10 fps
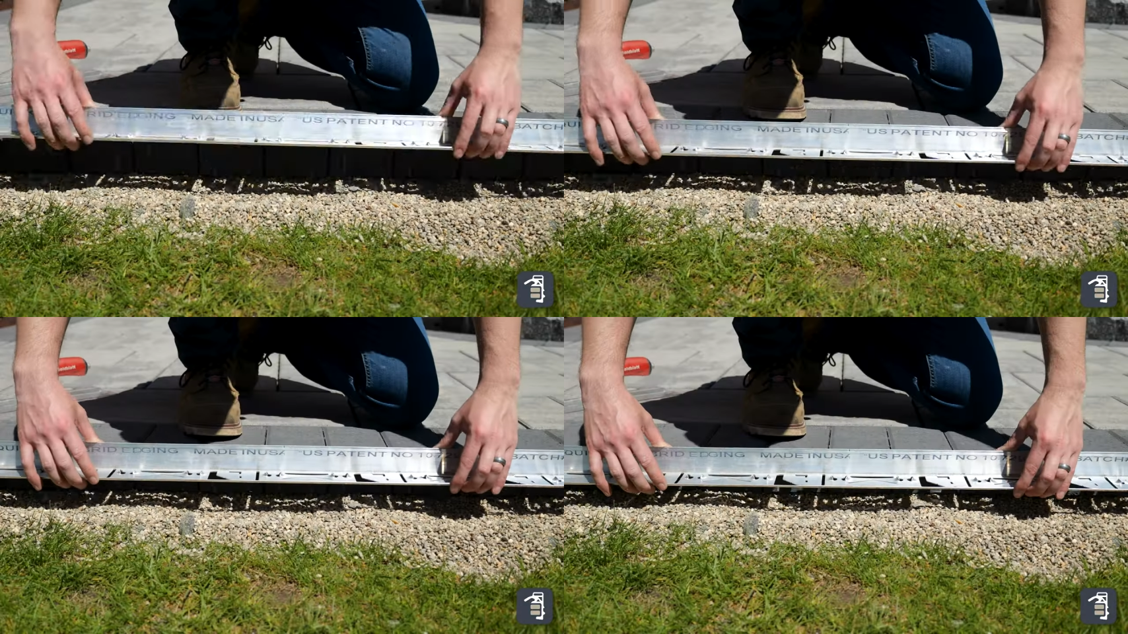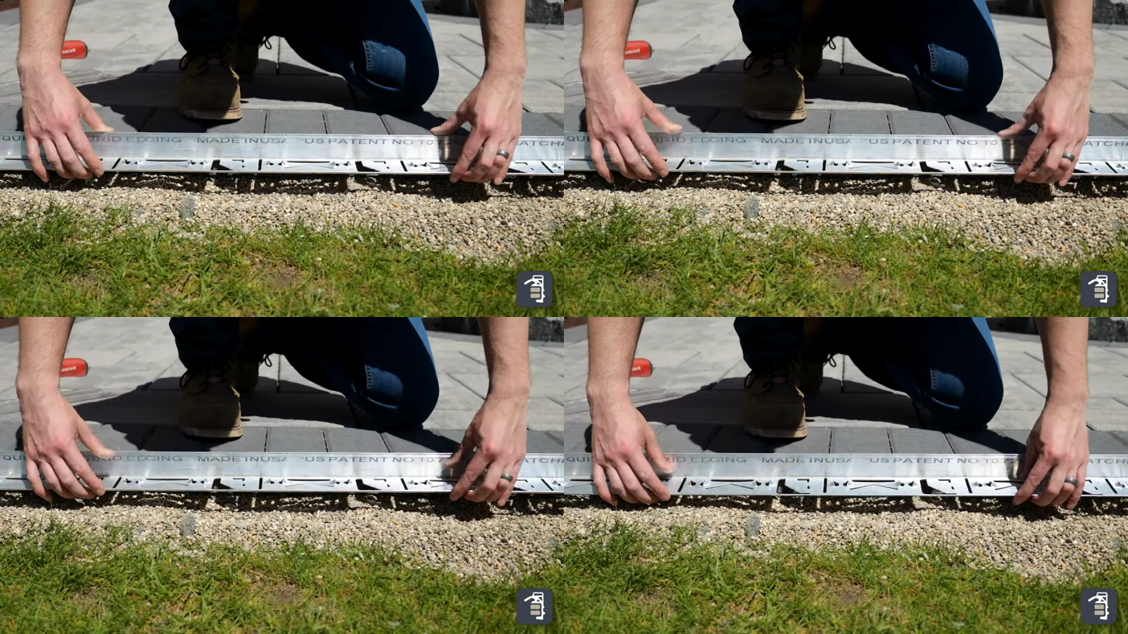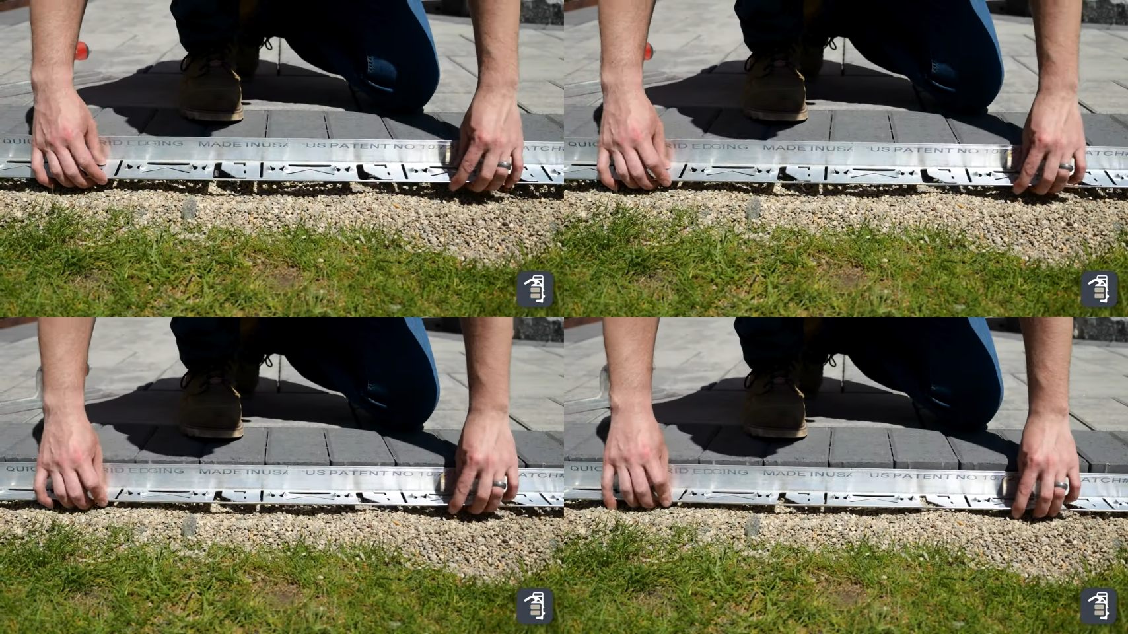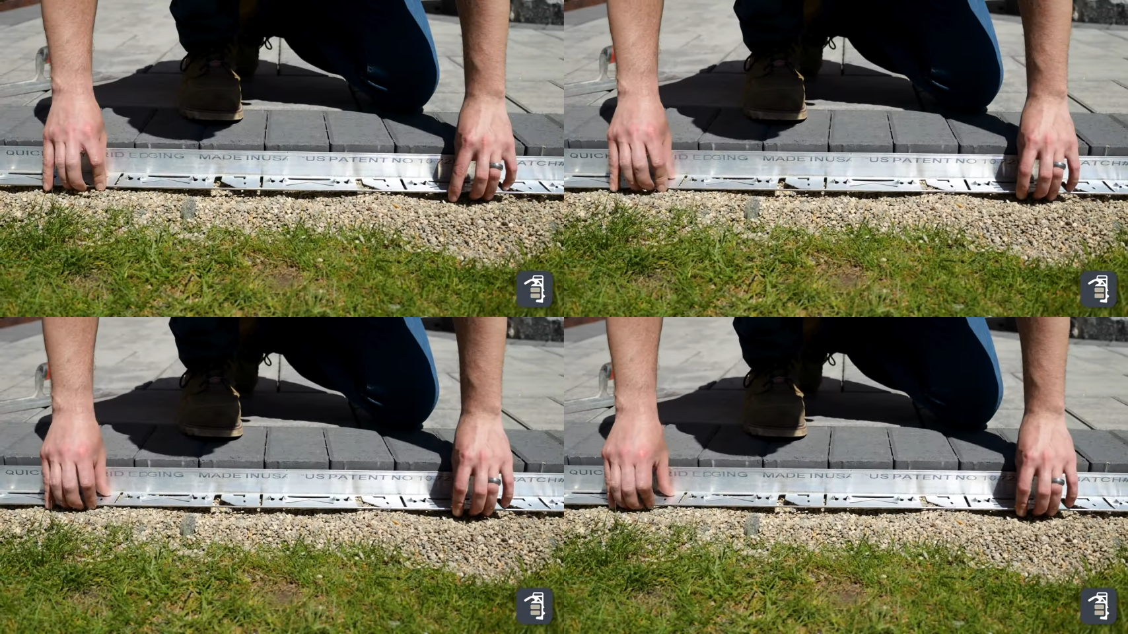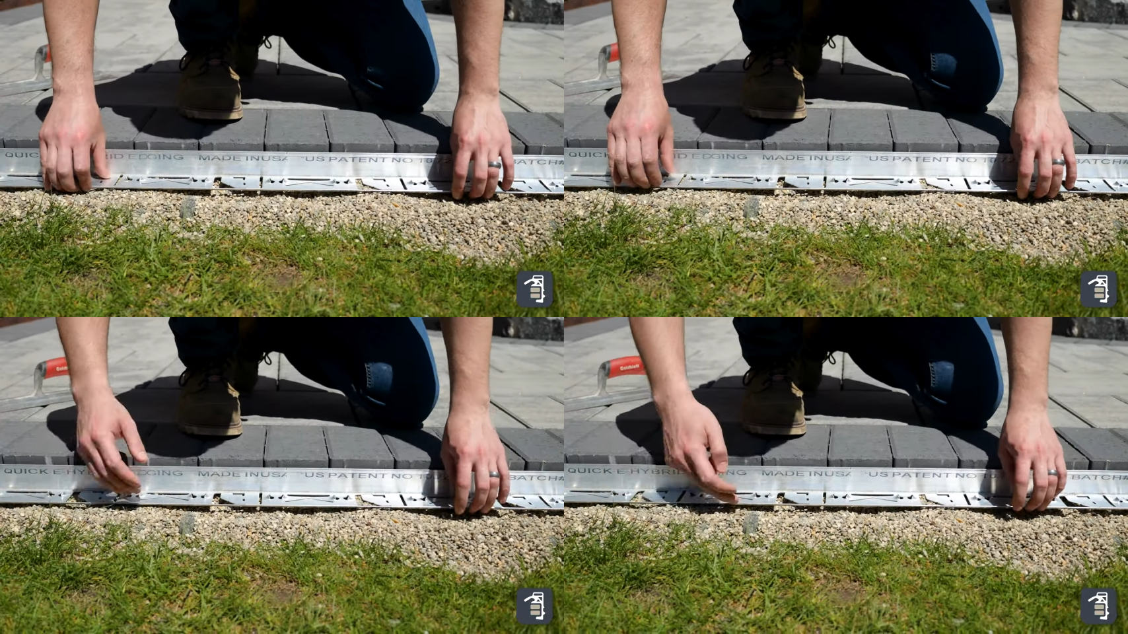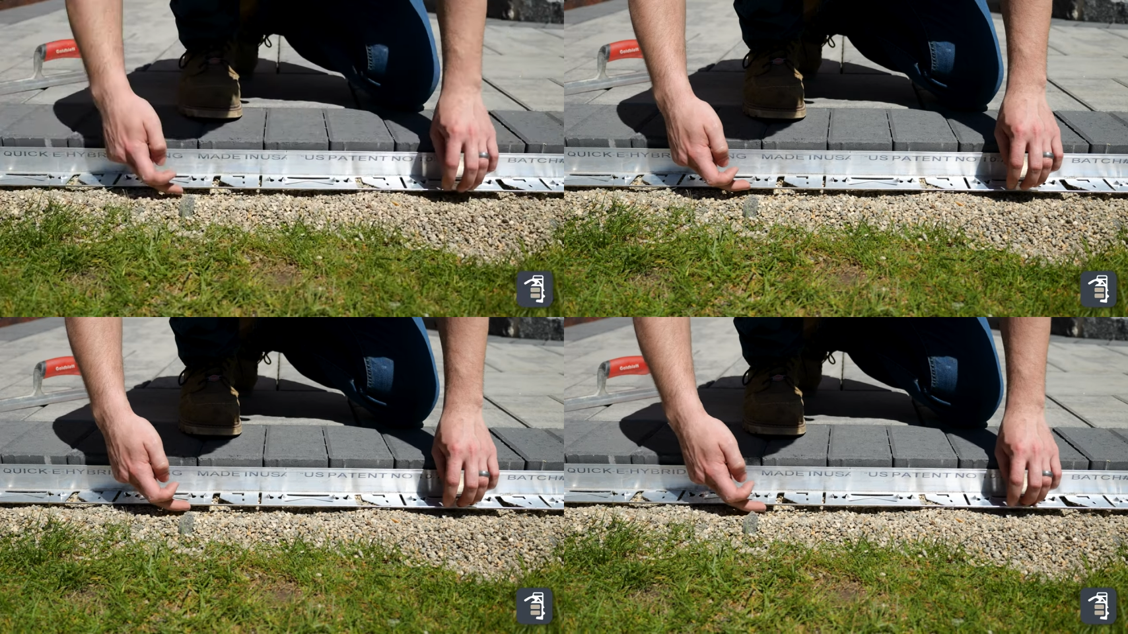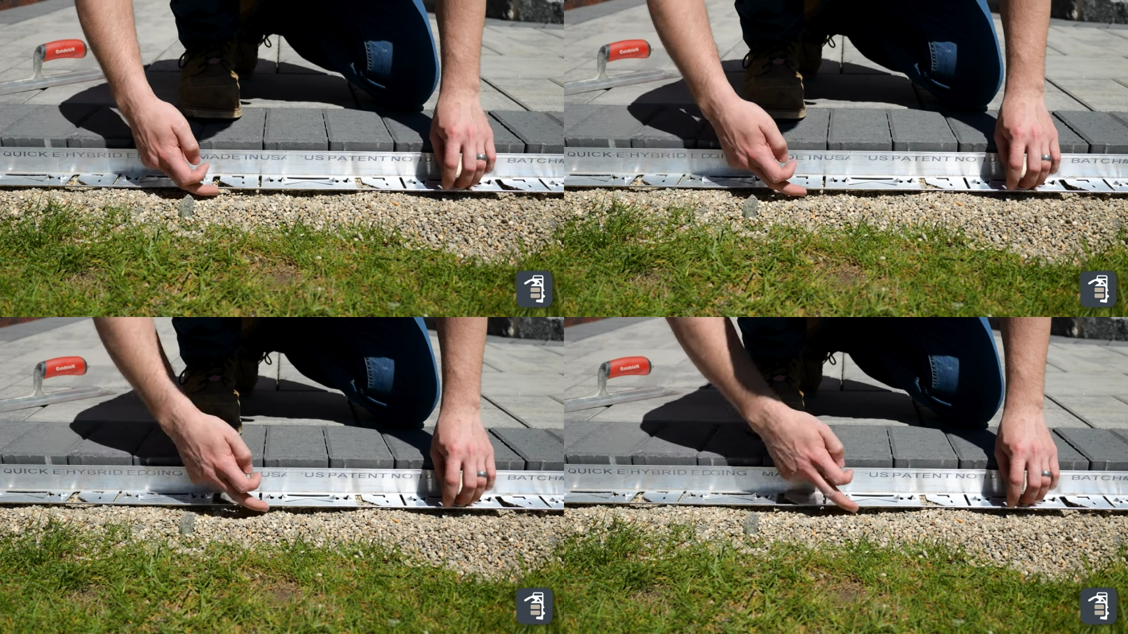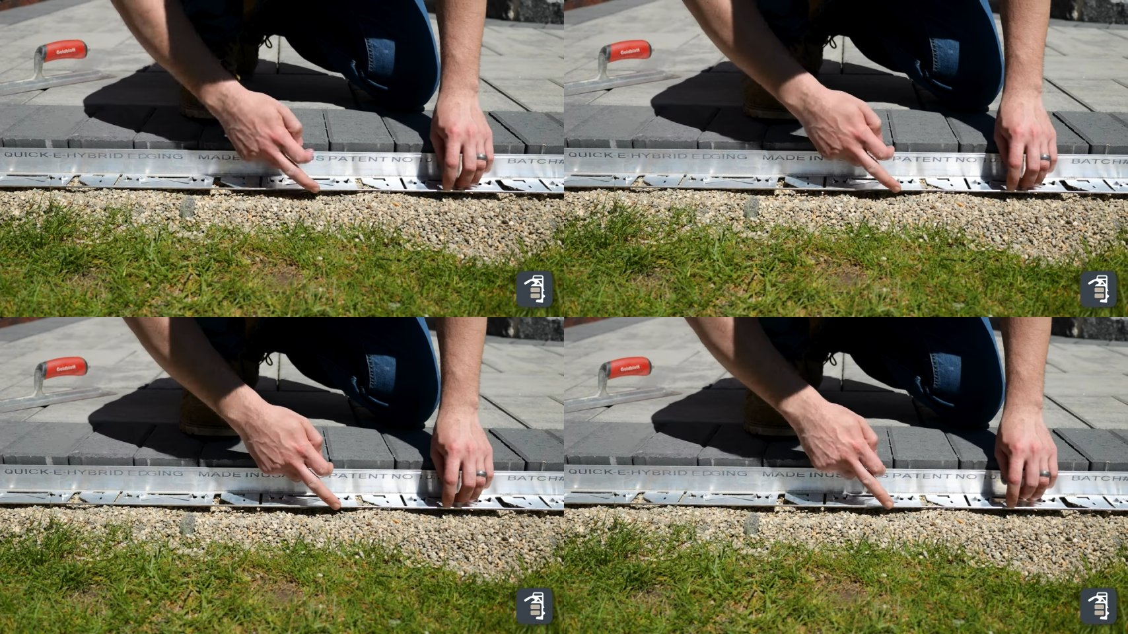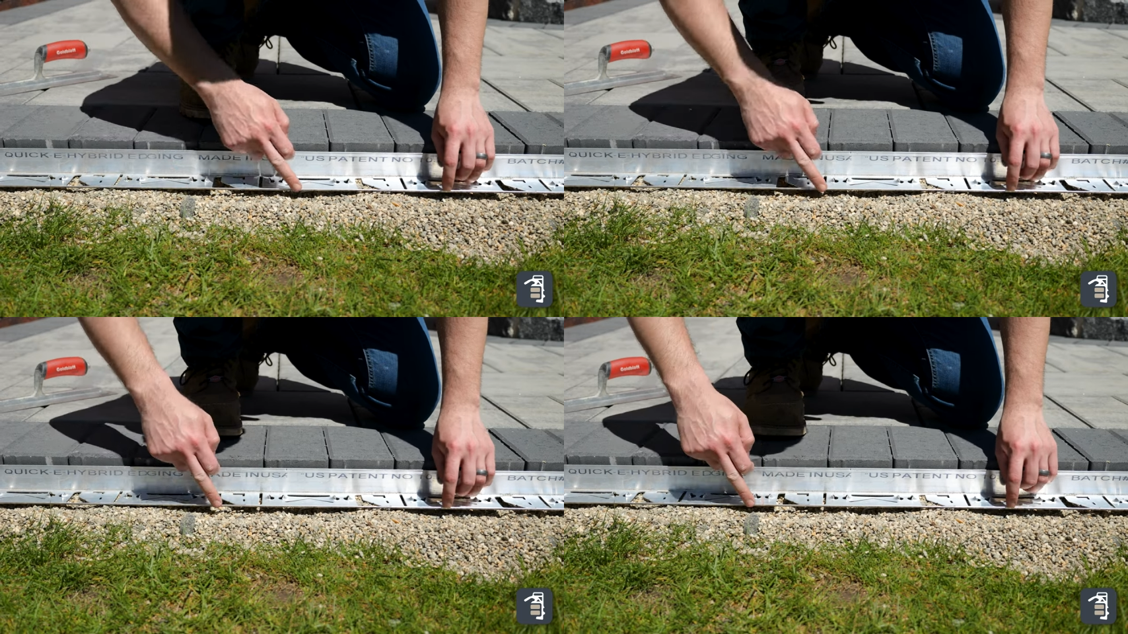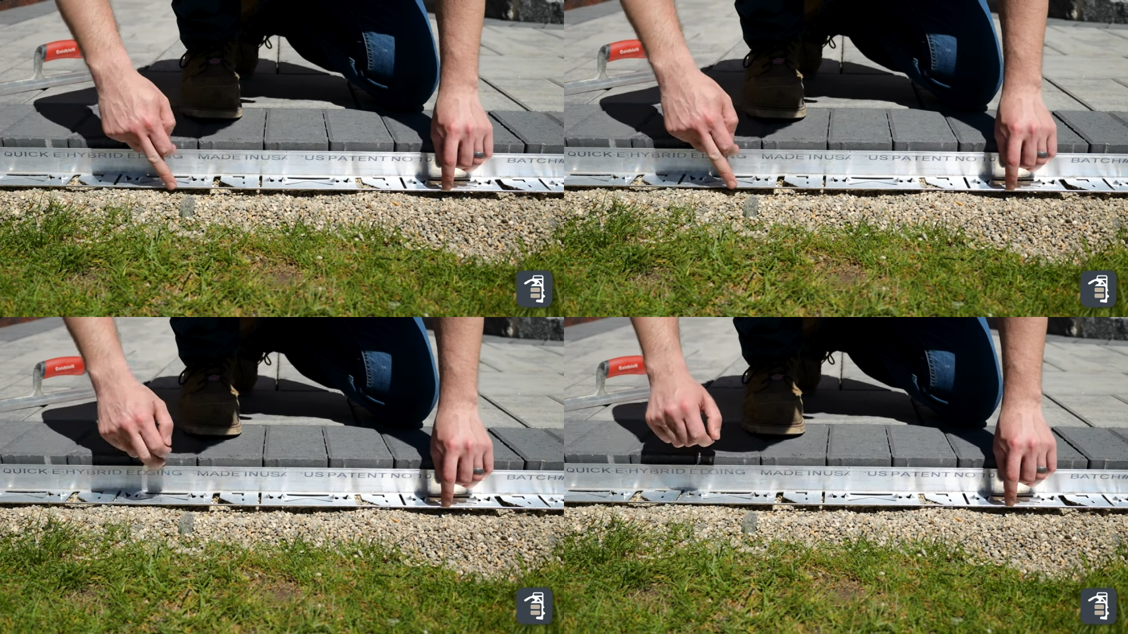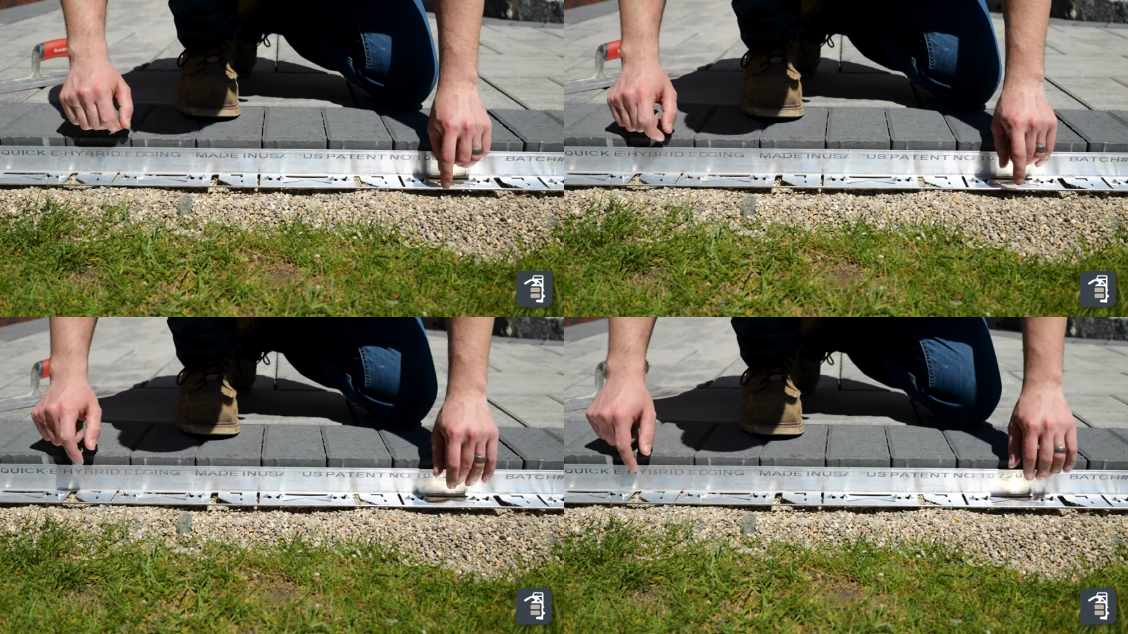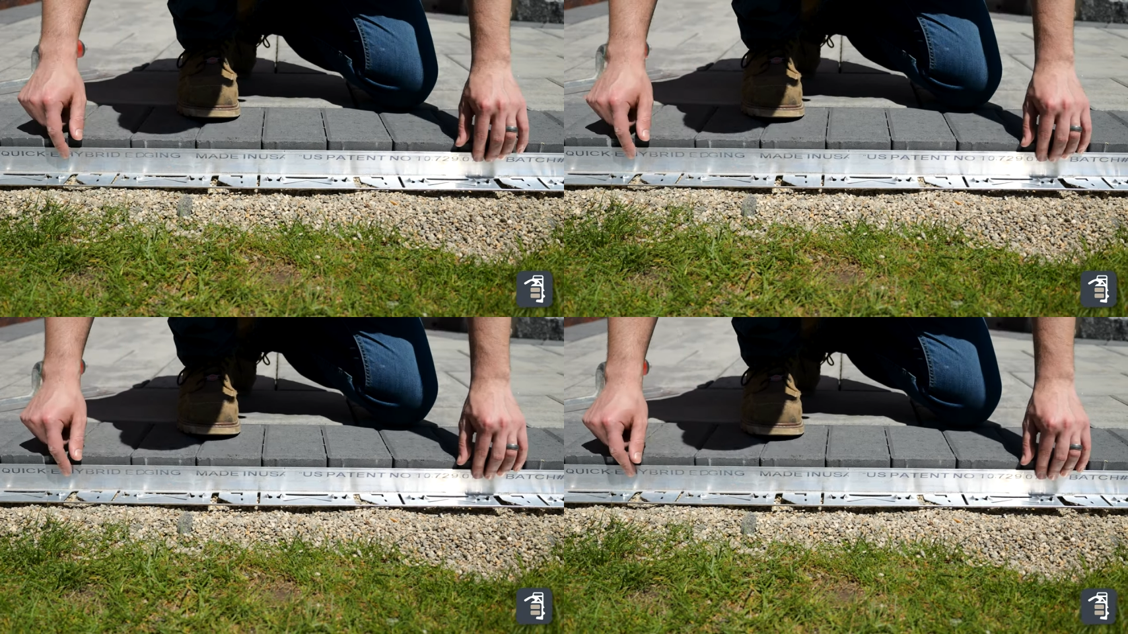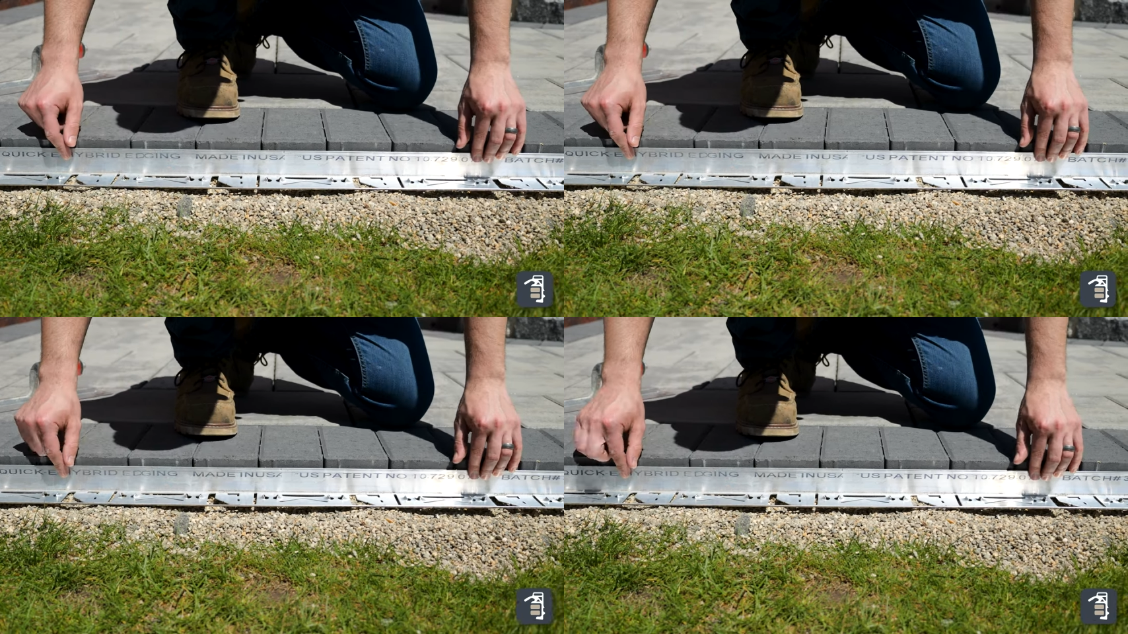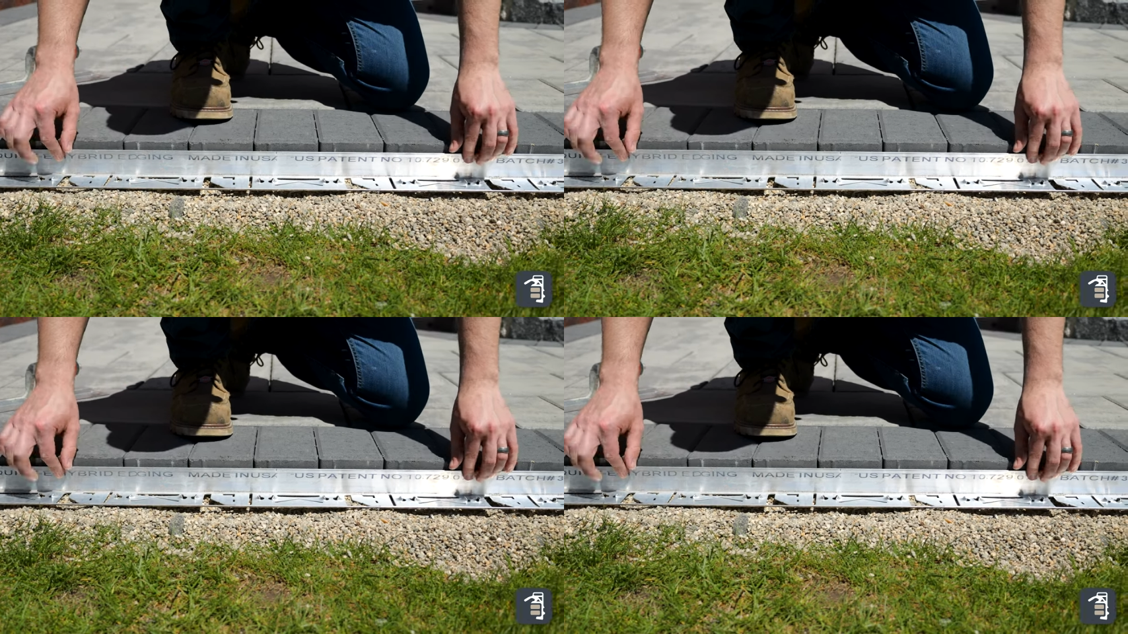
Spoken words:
No face is visible, so there are no lips to read.